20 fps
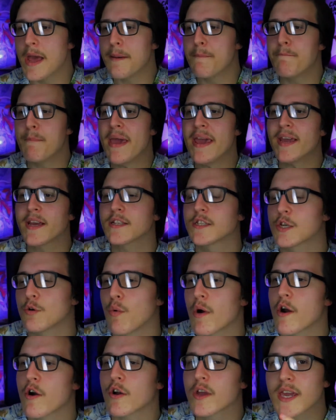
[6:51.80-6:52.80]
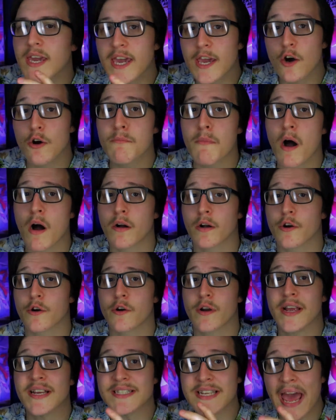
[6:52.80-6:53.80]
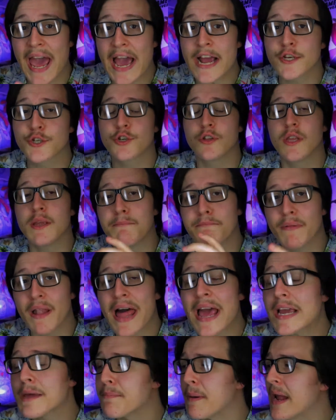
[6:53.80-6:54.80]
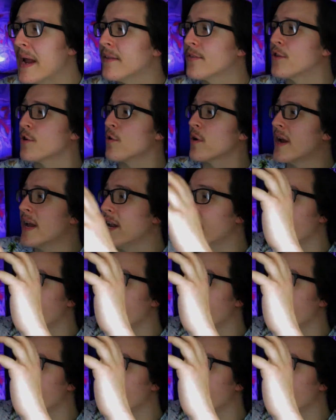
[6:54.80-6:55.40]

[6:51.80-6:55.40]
make it to where Killmonger is actually Black Panther in